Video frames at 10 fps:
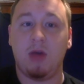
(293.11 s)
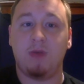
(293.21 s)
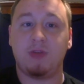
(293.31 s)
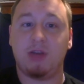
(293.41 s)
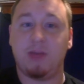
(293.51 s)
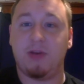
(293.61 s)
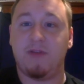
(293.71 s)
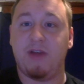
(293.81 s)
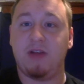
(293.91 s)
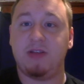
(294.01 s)
Talk about
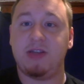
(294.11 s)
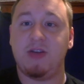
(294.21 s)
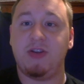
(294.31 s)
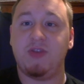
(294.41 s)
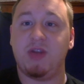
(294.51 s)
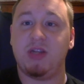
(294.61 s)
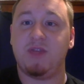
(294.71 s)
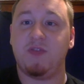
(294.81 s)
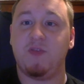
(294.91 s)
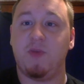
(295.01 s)
voluntary
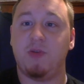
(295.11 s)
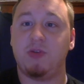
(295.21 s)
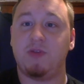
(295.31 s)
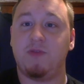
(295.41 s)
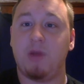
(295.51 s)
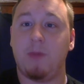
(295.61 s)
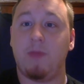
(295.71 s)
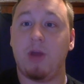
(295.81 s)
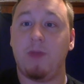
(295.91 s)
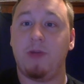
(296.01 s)
transfer of personal
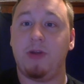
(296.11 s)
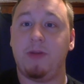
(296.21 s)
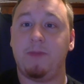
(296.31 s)
property.